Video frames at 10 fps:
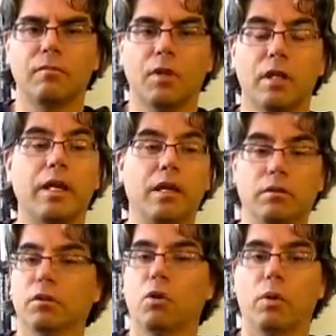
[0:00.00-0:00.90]
Yeah,
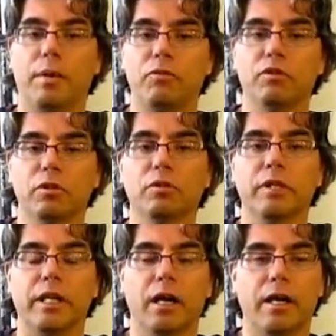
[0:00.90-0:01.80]
oh,
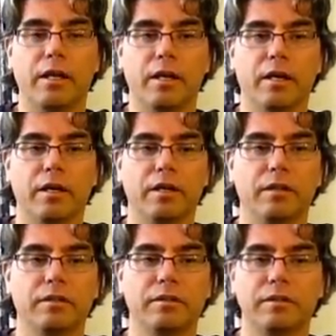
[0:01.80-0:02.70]
absolutely. I. Uh,
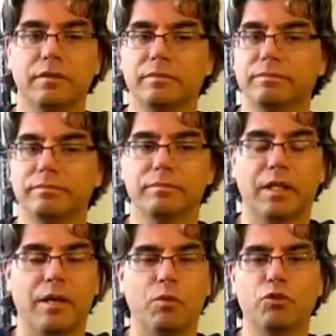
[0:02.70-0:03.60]

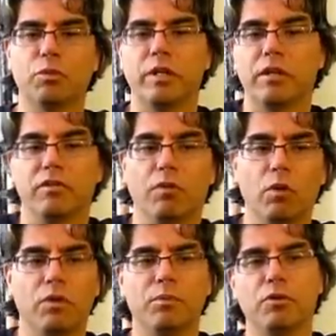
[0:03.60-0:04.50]
I wish we could afford
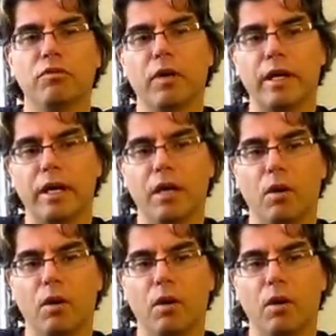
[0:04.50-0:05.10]
to move right now.